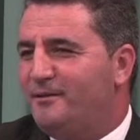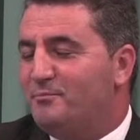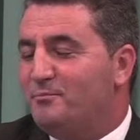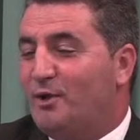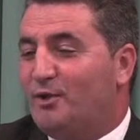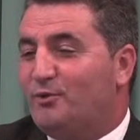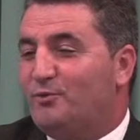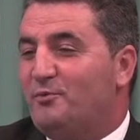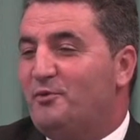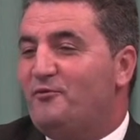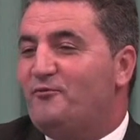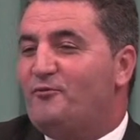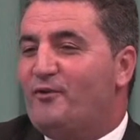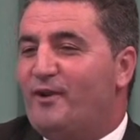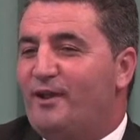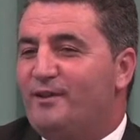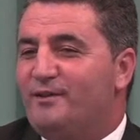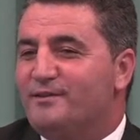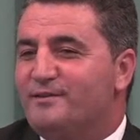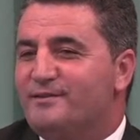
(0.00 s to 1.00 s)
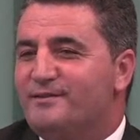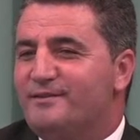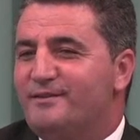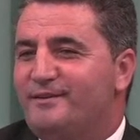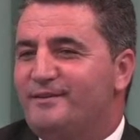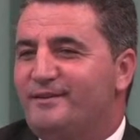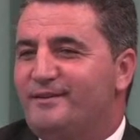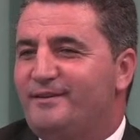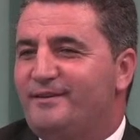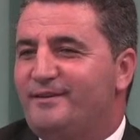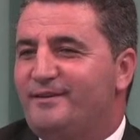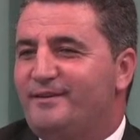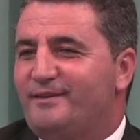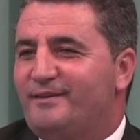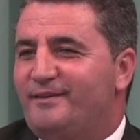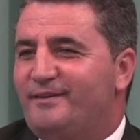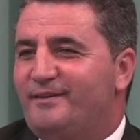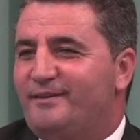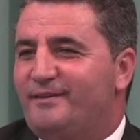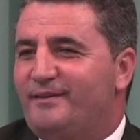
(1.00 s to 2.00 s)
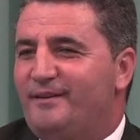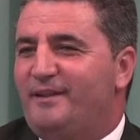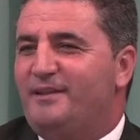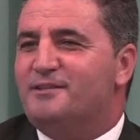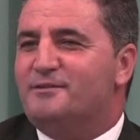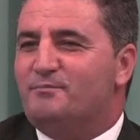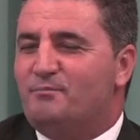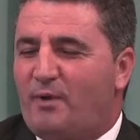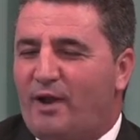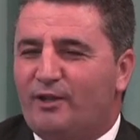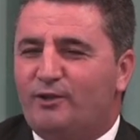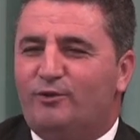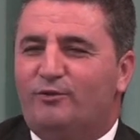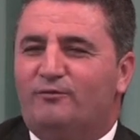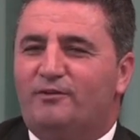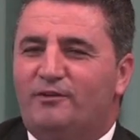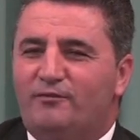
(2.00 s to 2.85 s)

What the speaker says: but to be friends in spite of the